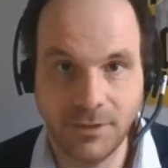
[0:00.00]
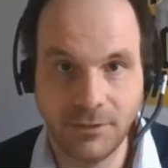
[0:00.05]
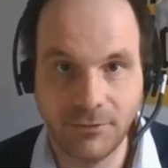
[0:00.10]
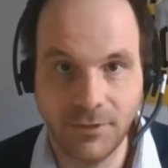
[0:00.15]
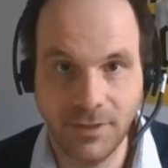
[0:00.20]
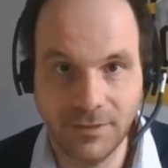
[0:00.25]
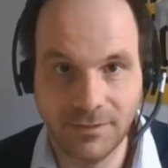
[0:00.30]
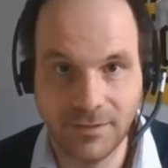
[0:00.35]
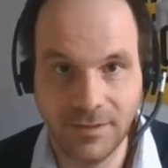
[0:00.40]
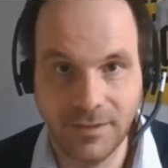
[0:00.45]

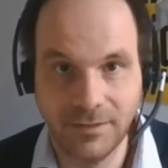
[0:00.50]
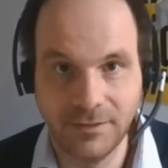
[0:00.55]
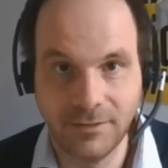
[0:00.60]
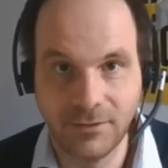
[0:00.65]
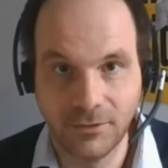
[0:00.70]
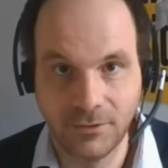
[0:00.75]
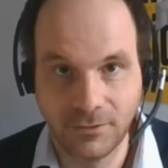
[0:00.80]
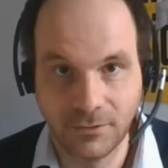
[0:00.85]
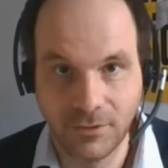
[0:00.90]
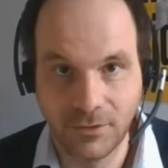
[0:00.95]
grassland
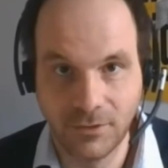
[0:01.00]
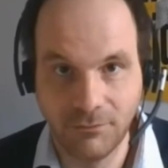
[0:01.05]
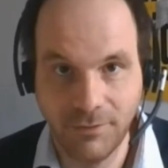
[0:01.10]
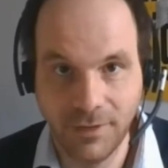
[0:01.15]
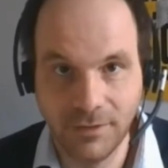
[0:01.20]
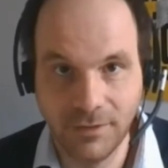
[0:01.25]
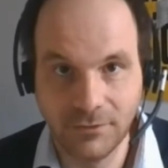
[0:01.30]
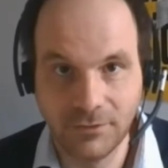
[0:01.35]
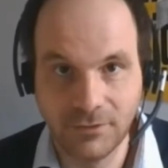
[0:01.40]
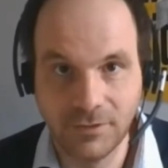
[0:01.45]
on
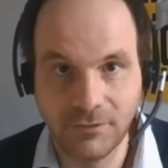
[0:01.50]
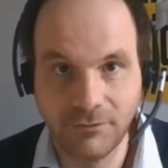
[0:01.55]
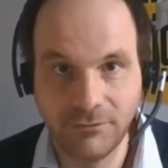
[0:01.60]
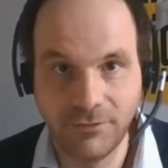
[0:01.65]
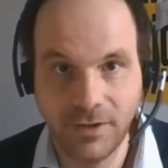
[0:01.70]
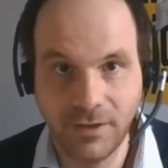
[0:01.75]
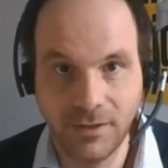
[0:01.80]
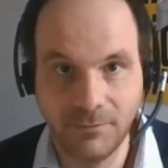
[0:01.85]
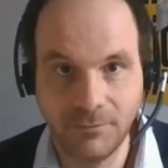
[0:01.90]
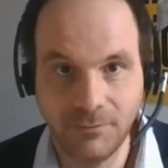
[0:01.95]
conventional
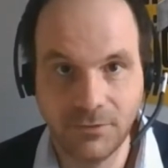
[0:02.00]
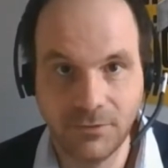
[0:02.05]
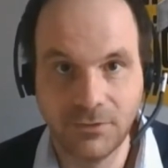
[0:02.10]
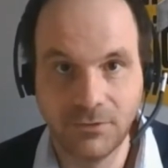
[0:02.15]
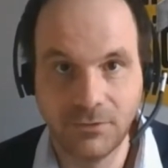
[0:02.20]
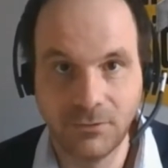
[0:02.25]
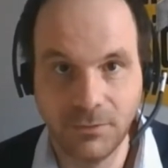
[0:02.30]
farms,